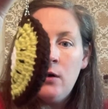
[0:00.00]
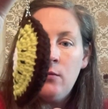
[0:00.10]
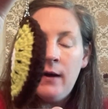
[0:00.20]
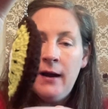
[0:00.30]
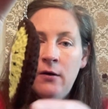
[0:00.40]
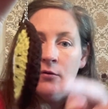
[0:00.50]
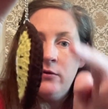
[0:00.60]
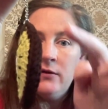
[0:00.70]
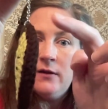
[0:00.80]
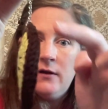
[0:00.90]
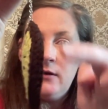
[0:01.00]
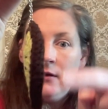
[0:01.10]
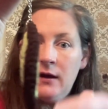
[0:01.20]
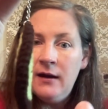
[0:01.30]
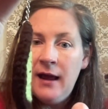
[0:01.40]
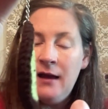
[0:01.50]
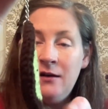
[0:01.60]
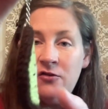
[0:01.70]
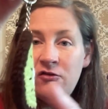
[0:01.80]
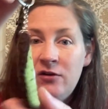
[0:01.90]
around an
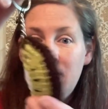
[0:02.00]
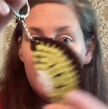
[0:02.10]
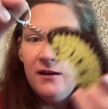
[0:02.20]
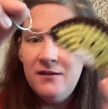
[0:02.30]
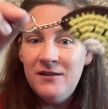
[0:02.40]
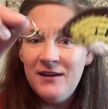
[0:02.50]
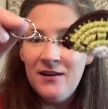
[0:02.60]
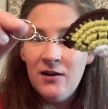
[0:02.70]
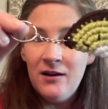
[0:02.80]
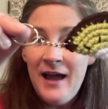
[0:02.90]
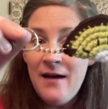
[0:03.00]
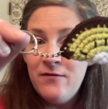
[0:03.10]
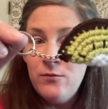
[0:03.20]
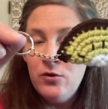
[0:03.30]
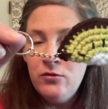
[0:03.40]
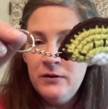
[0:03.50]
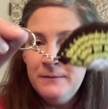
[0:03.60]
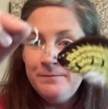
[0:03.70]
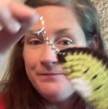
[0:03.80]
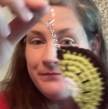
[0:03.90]
edge, take a little half moon,